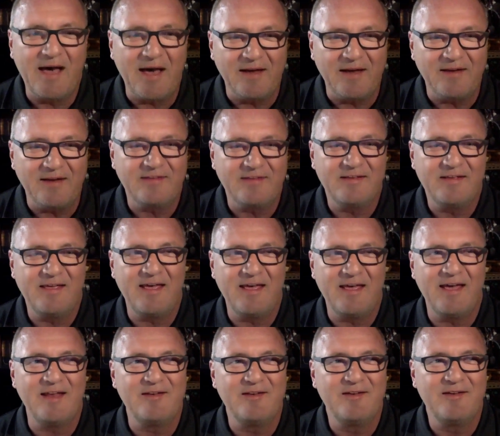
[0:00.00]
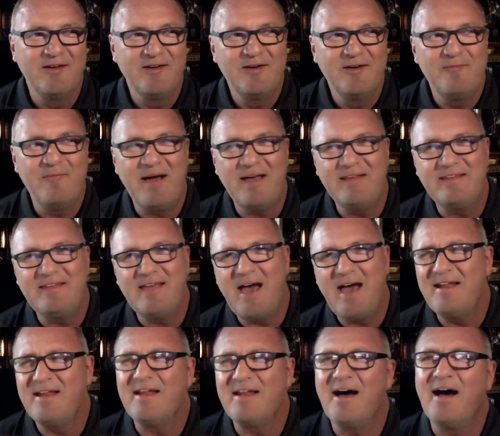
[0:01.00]
dad. And my
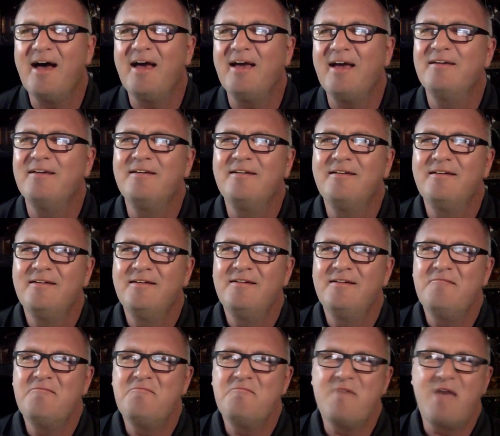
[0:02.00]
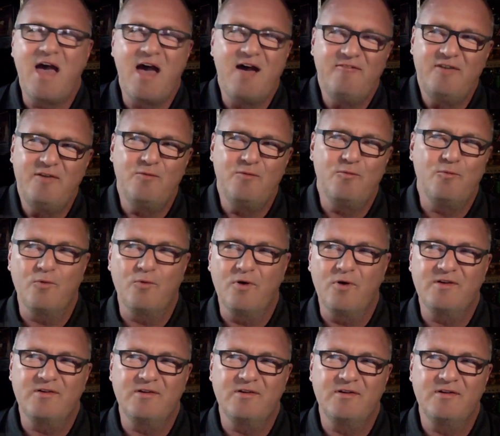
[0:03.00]
dad and I haven't
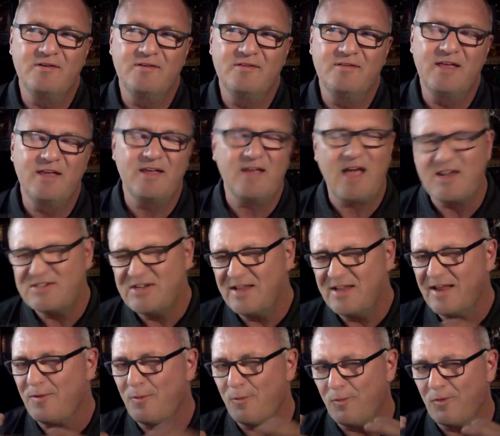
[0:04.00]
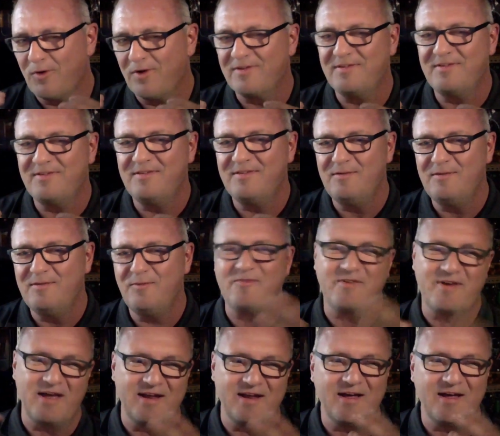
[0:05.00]
worked, like actually kind of worked.
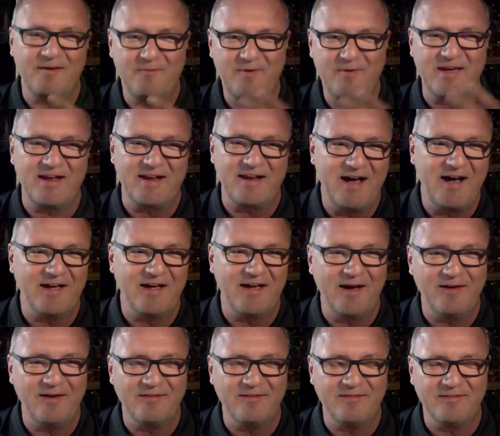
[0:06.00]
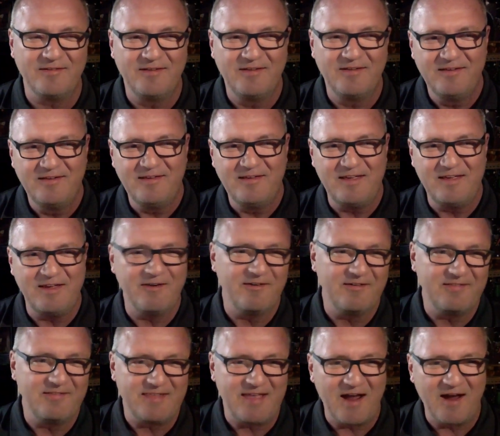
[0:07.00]
We kind of hung out and
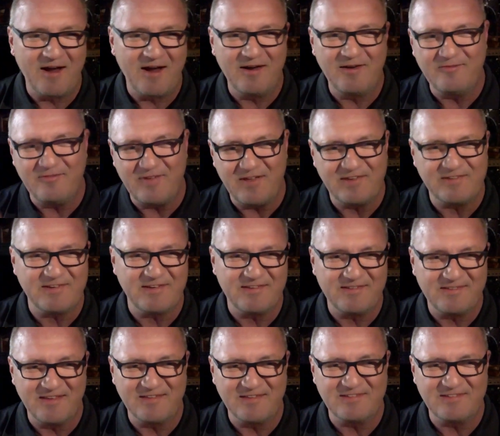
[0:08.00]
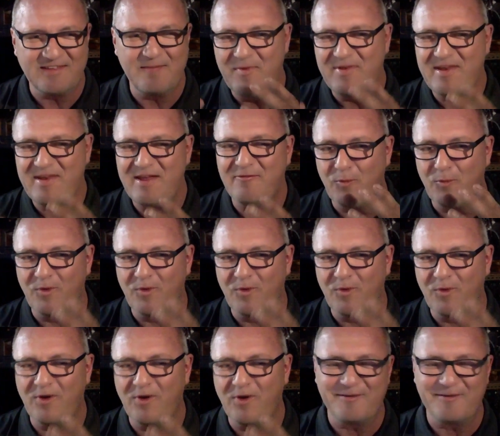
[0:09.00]
here and there and visit and things like that, but we never
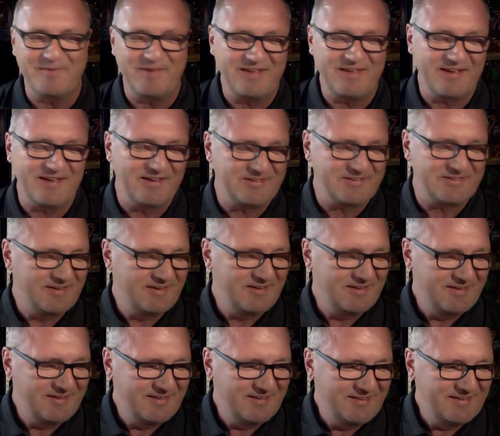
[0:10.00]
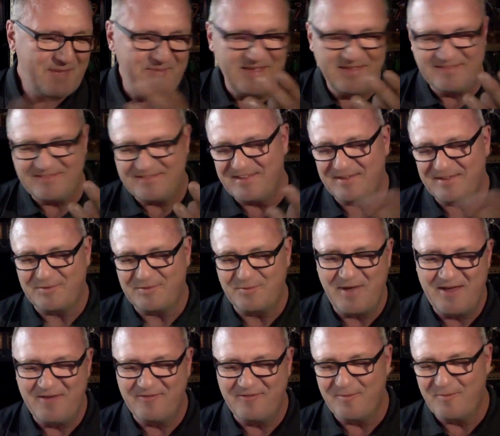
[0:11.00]
worked together because maybe it's
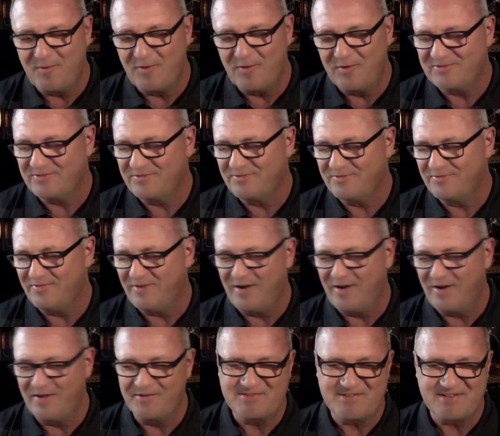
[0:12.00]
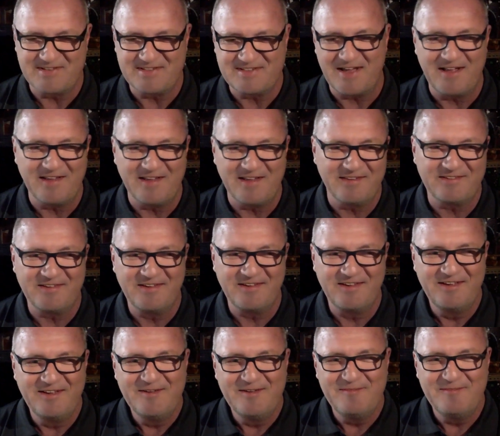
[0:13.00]
this way for most fathers and
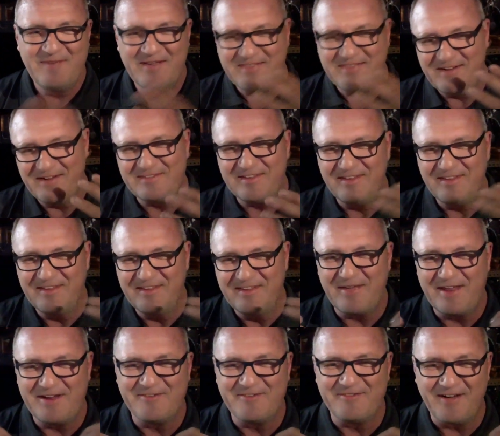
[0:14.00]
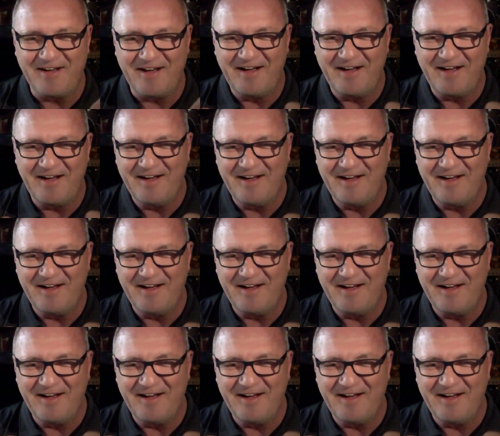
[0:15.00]
sons, but there's a little bit of